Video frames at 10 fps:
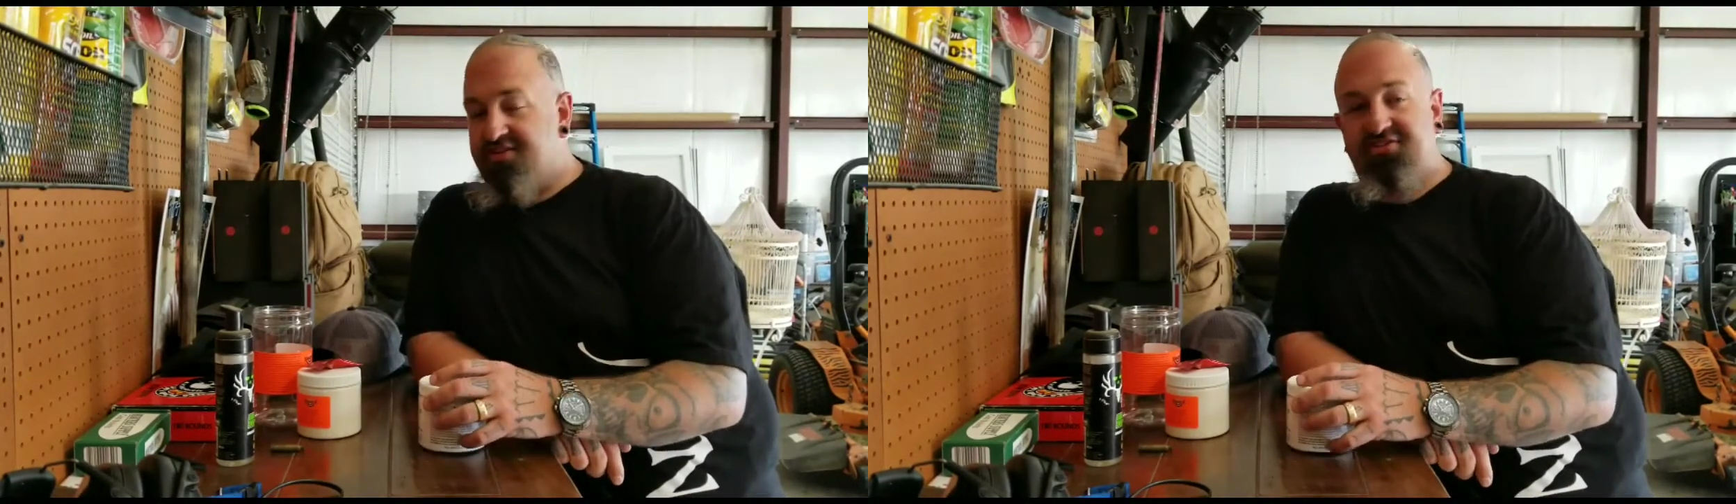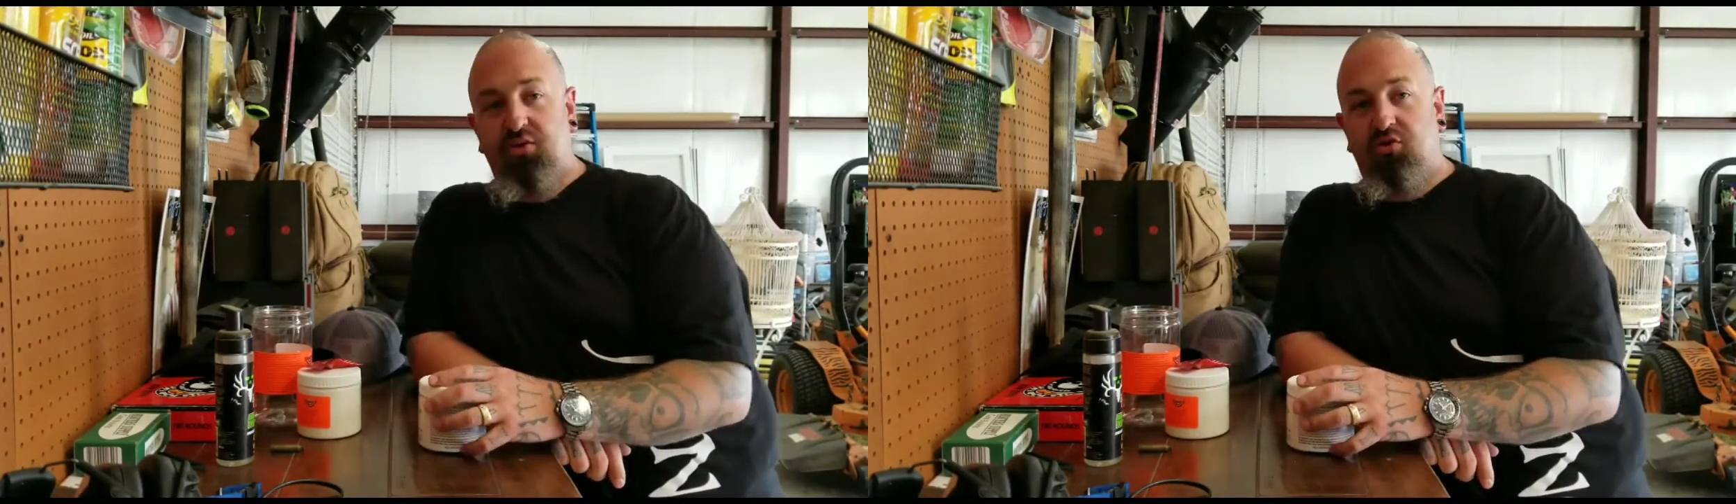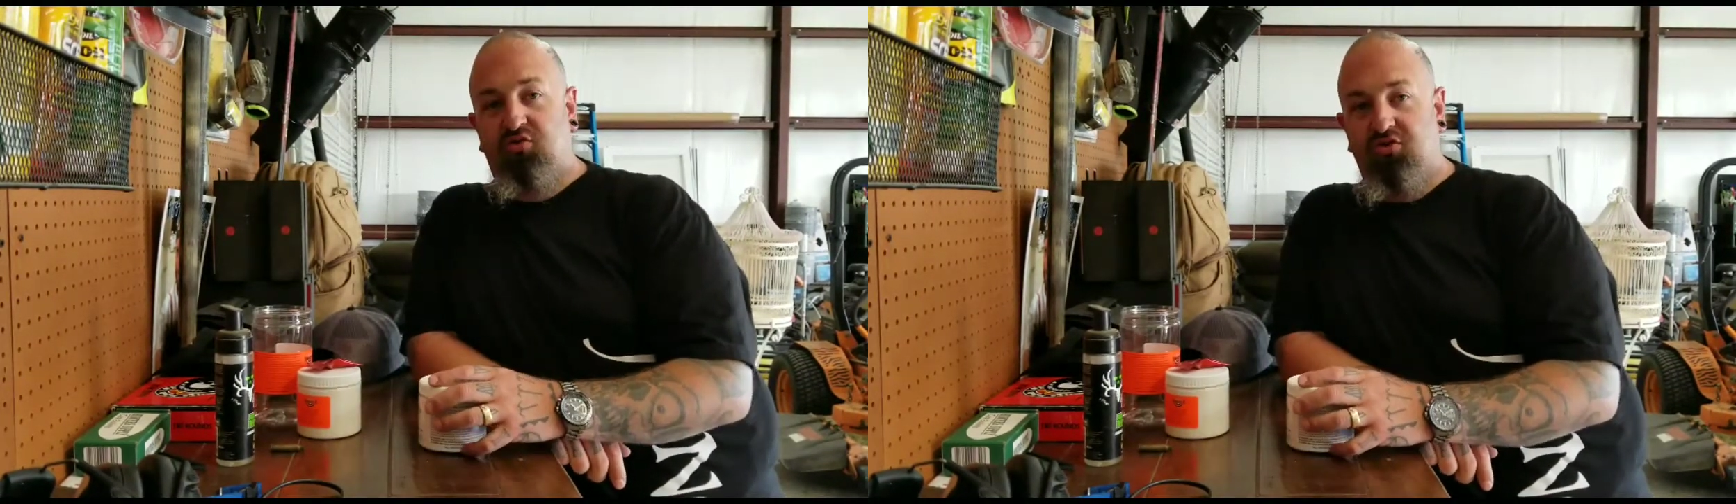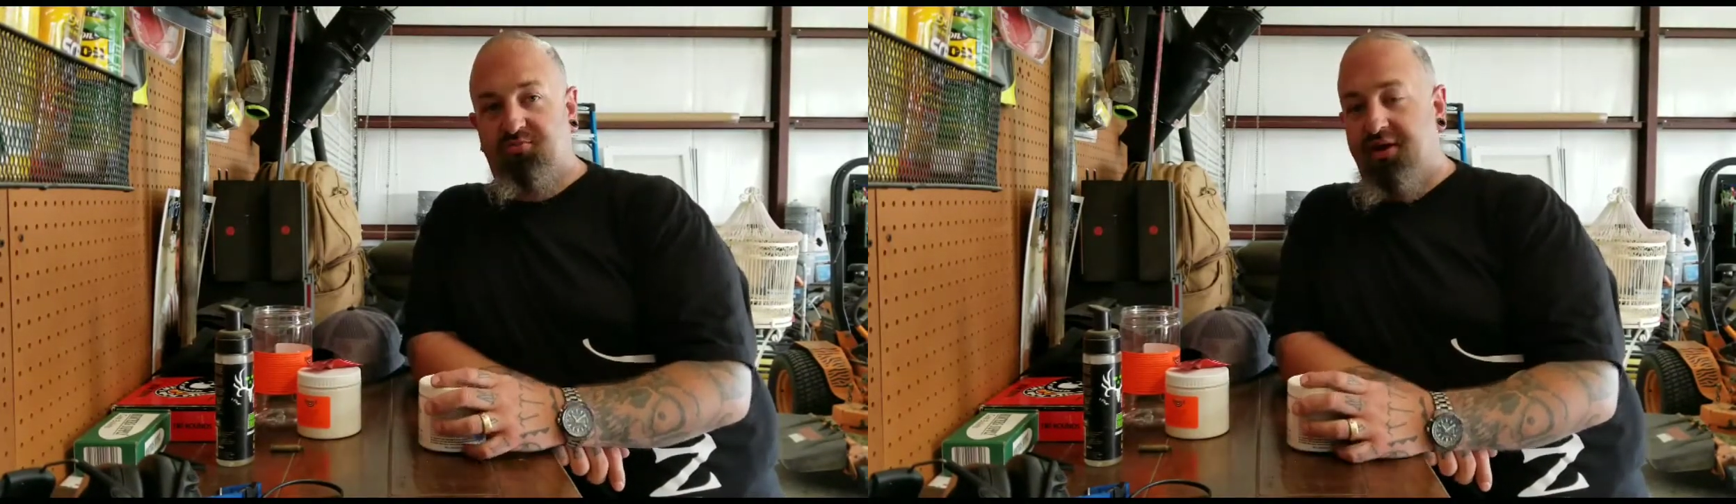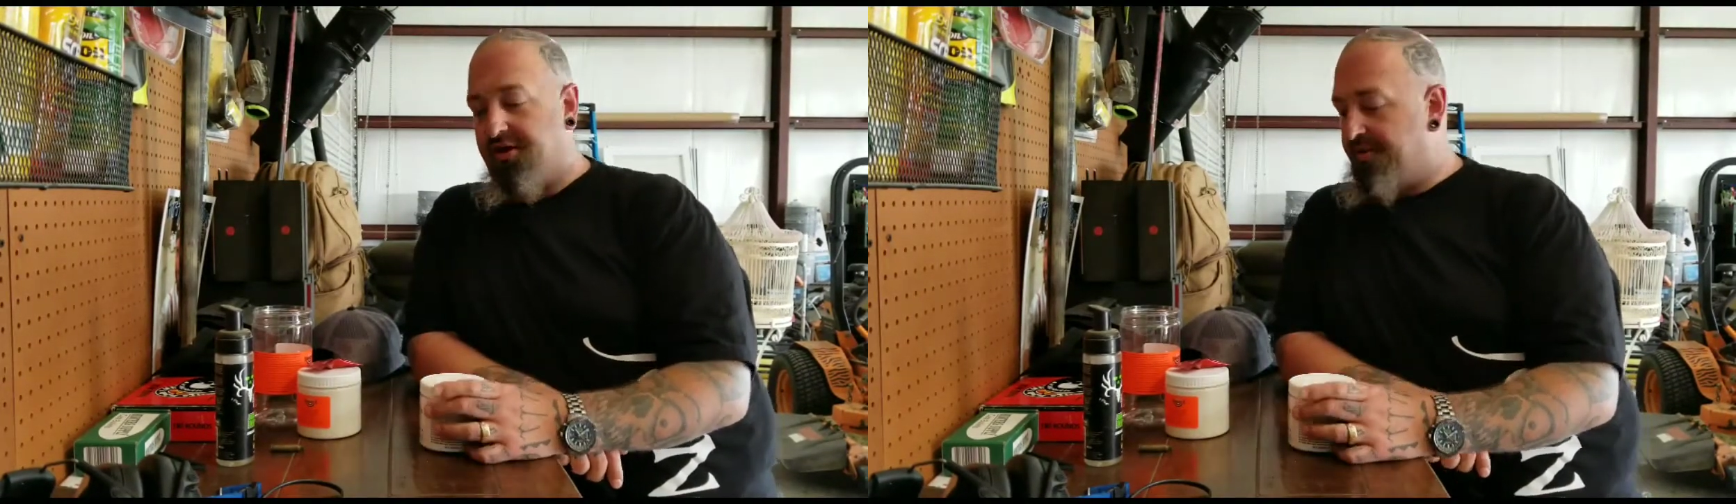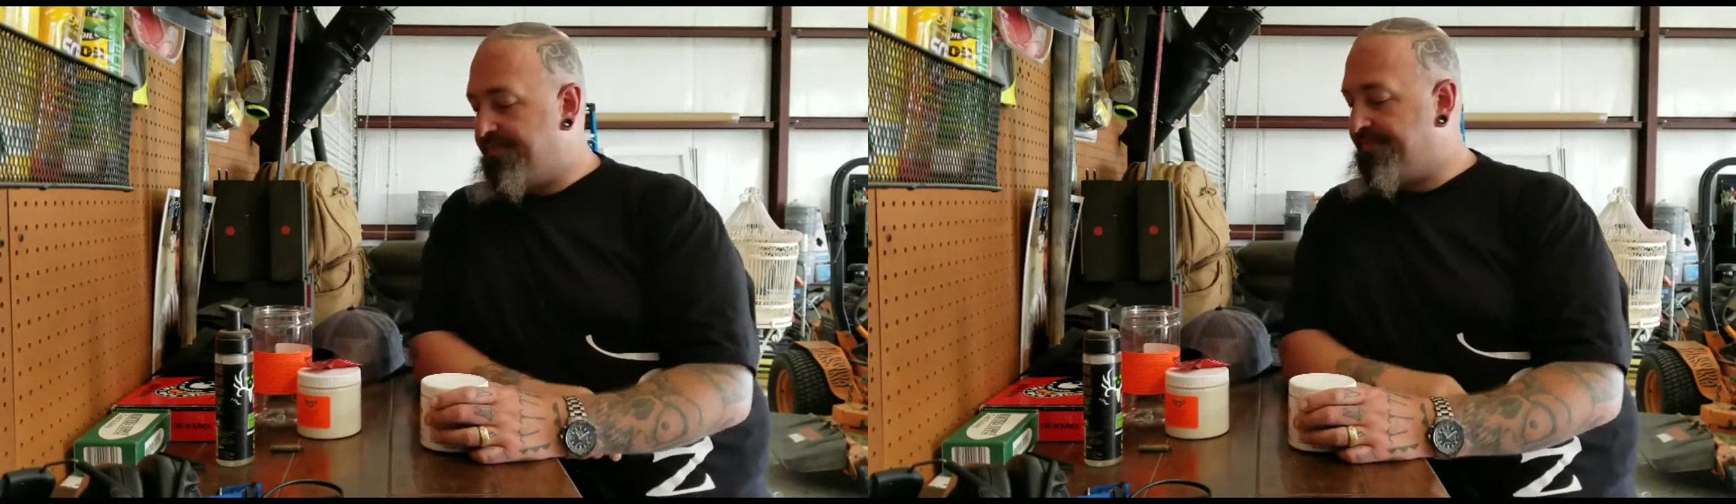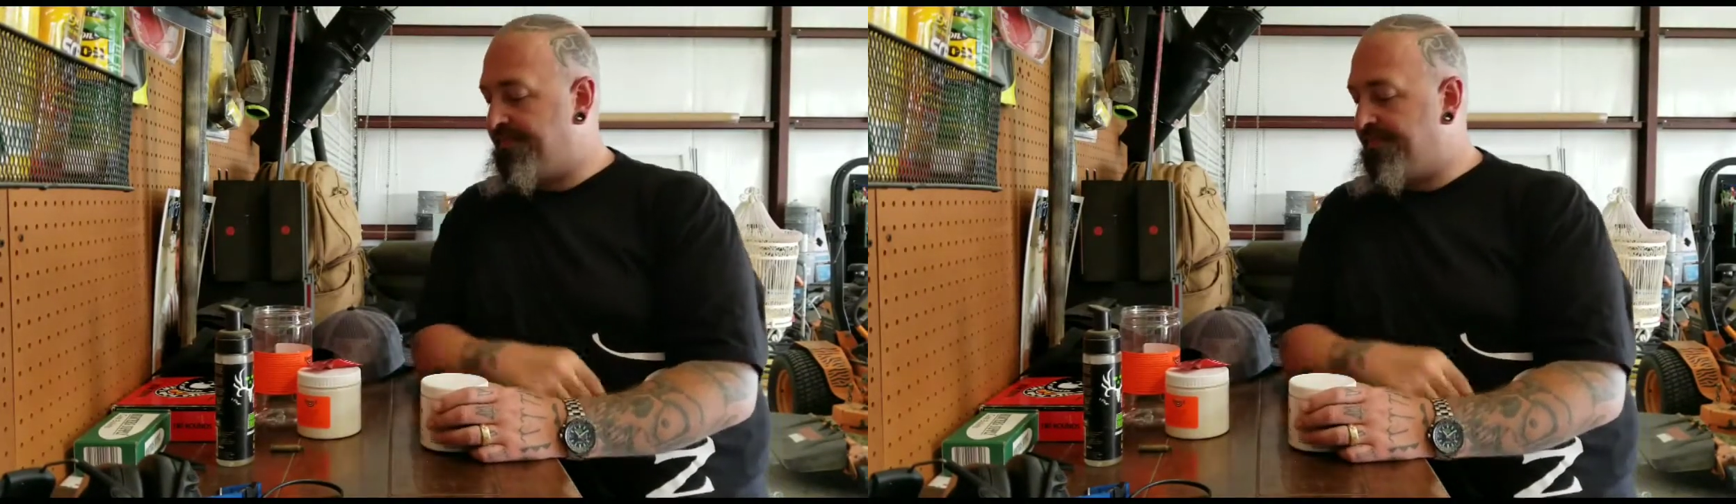See which one's better.